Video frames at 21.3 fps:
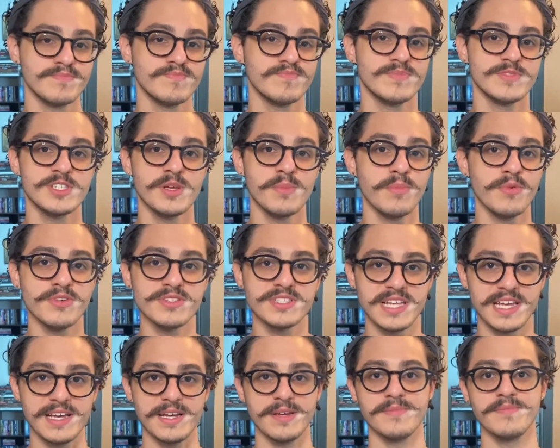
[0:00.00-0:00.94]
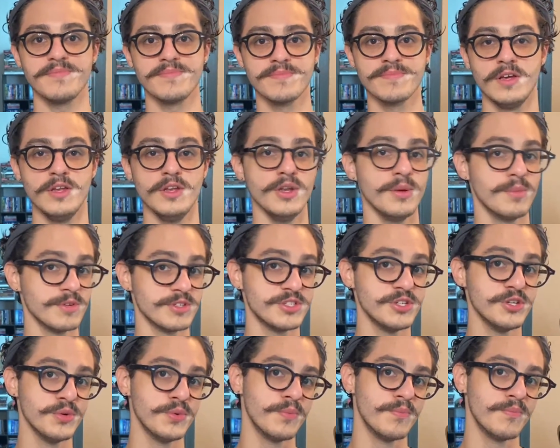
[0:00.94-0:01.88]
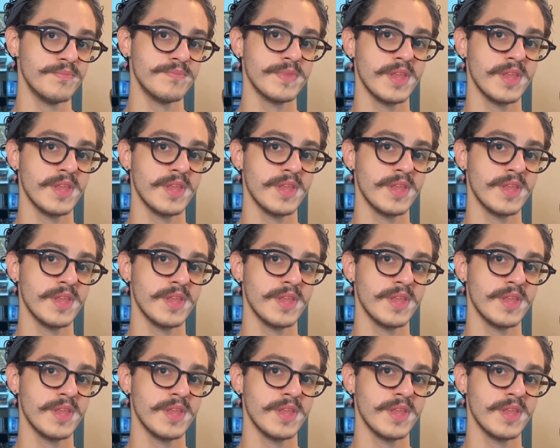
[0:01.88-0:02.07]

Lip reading: Simple as that. Number 2,